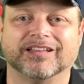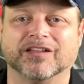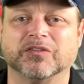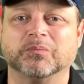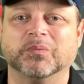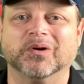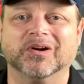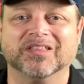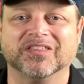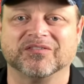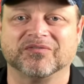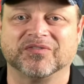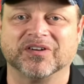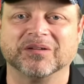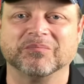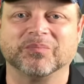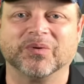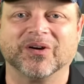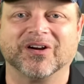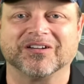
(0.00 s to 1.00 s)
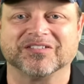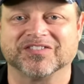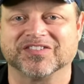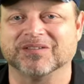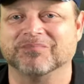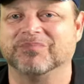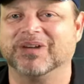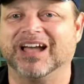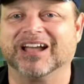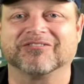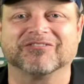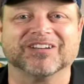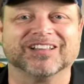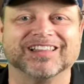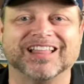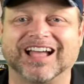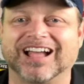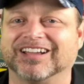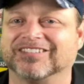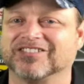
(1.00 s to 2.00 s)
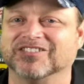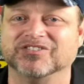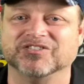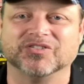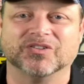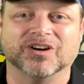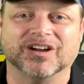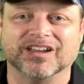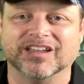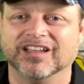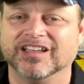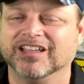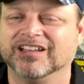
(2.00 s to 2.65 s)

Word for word: That's part of the fun part. Sit back, relax, enjoy.